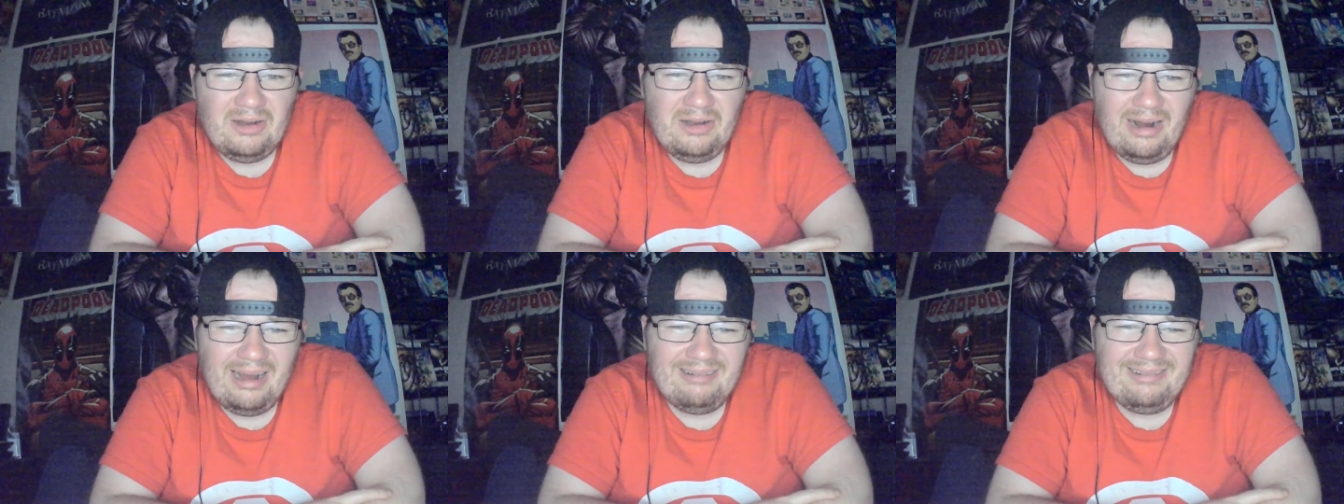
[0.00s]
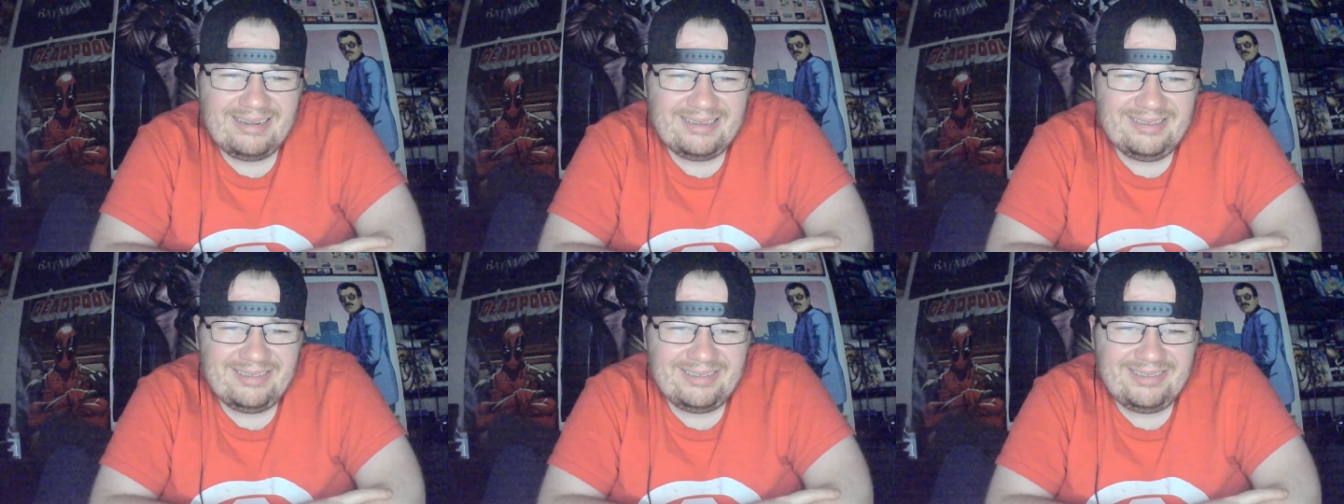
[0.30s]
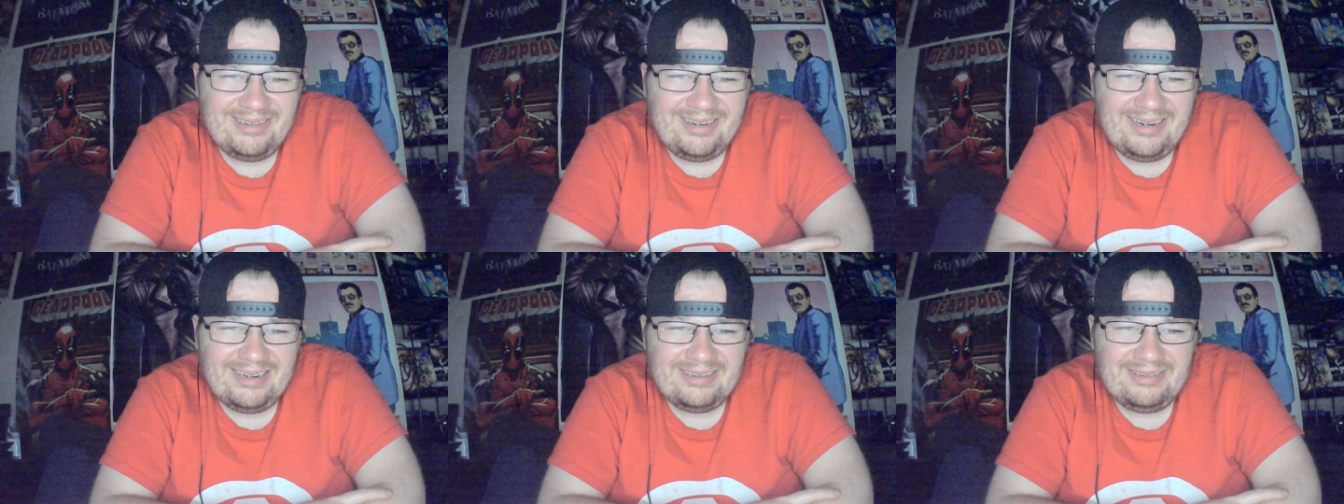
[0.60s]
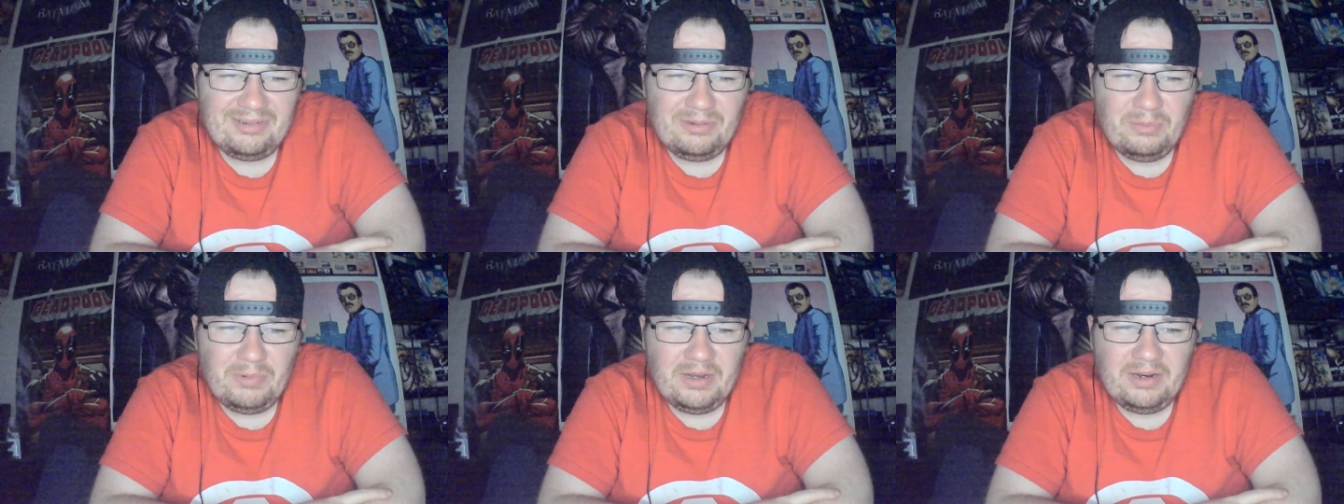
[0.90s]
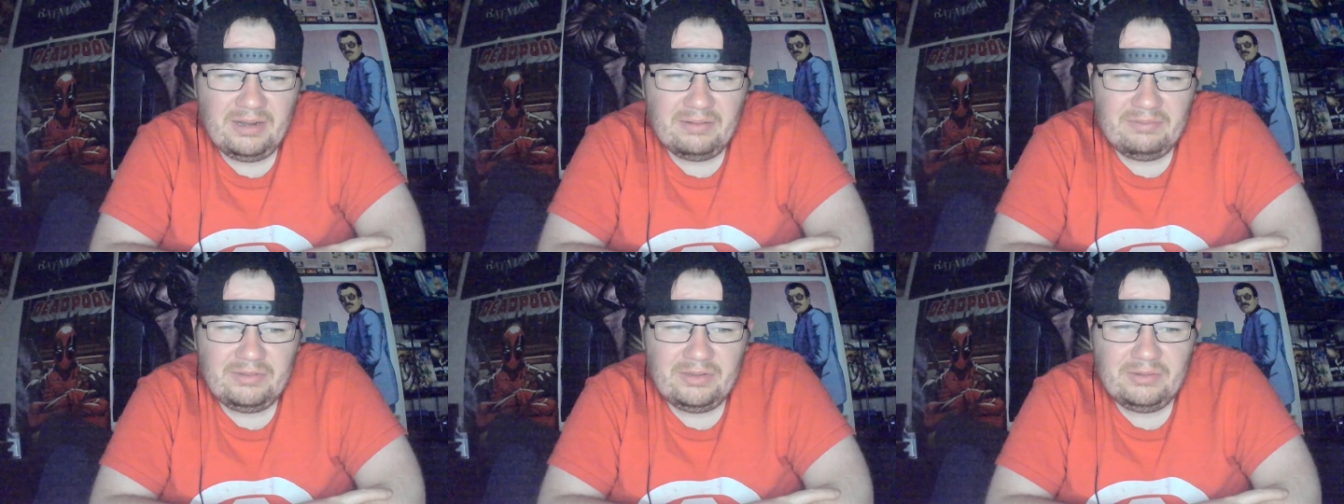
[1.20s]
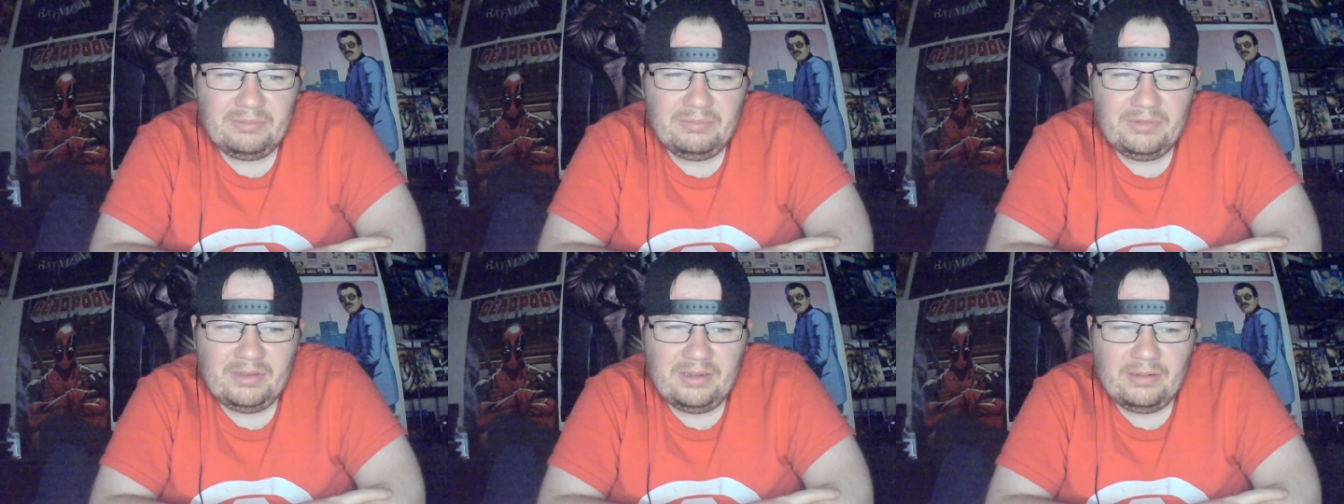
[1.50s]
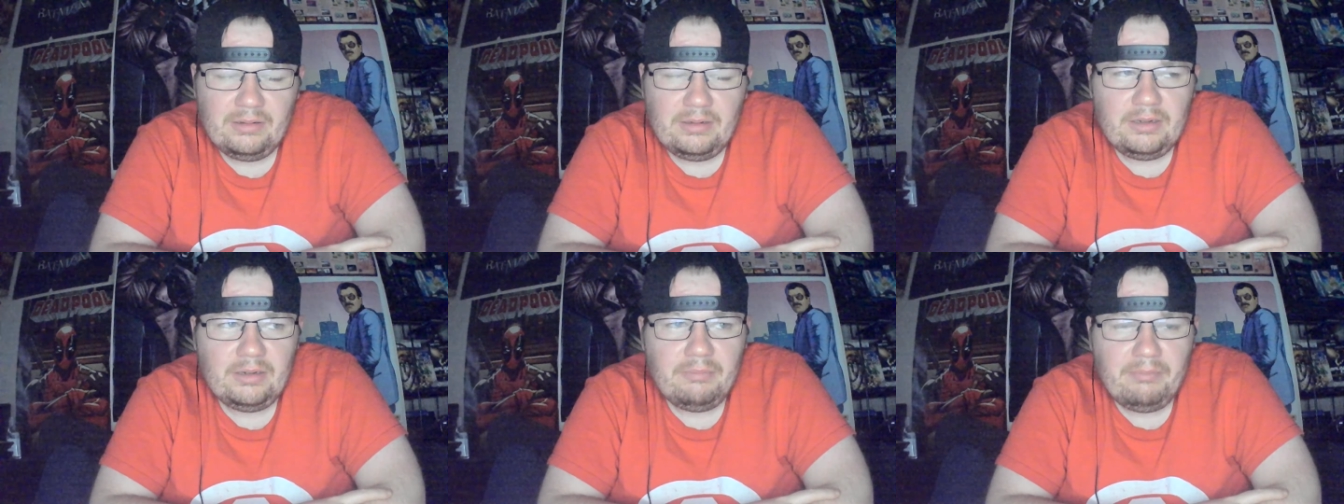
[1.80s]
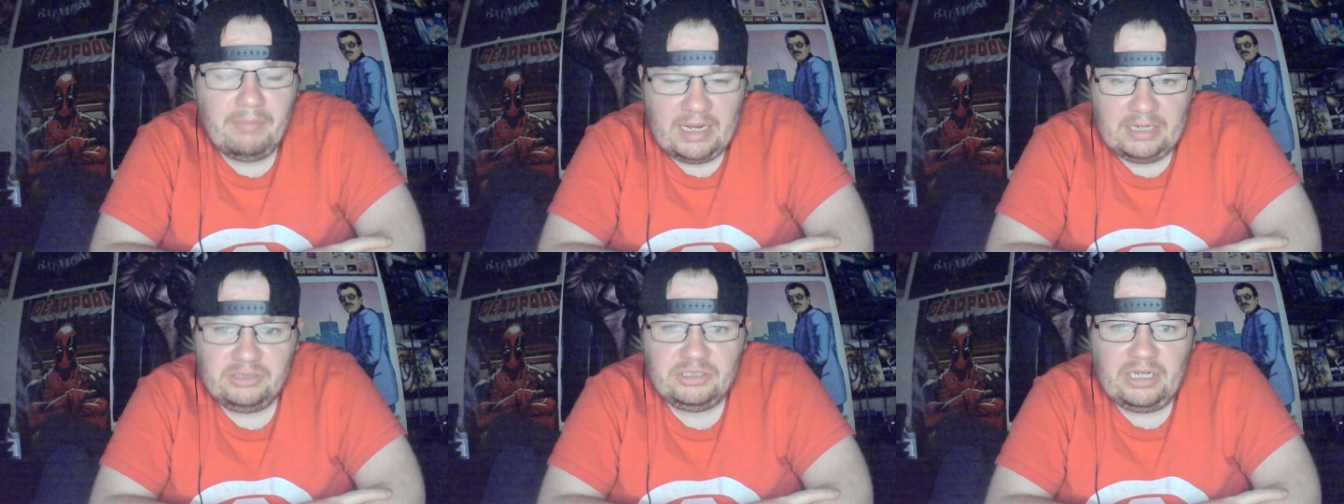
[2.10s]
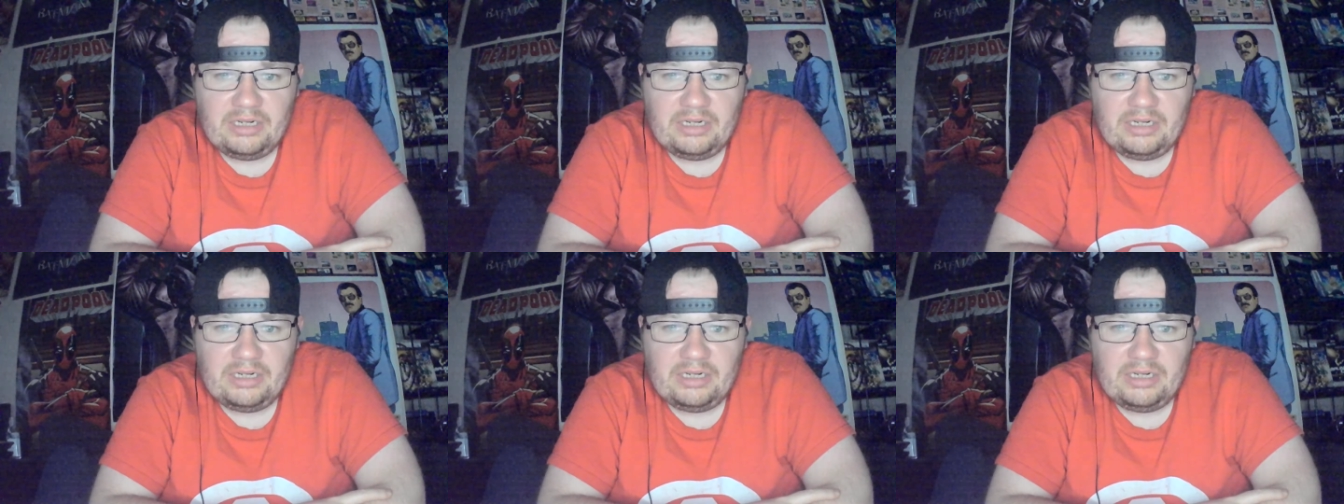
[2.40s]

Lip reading: Carl Anderson gets the win after Matt